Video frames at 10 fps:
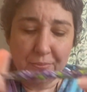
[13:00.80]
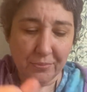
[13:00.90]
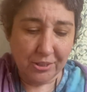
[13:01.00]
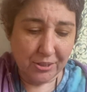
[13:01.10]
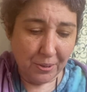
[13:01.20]

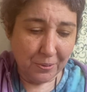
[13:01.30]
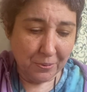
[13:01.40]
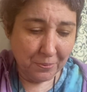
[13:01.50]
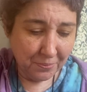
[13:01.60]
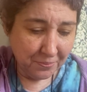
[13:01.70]

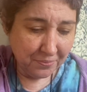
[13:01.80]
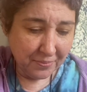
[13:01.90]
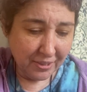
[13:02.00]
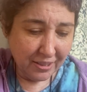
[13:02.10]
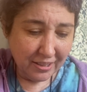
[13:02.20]
So
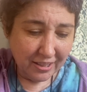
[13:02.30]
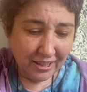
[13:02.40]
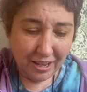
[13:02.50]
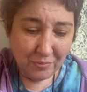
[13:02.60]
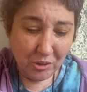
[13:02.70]

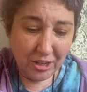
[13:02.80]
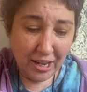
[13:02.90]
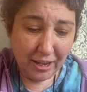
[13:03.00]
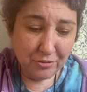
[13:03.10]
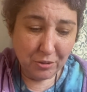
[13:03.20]
I'm gonna
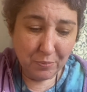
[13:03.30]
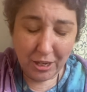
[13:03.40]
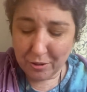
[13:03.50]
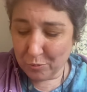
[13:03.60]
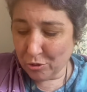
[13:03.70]
have to
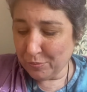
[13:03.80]
make more,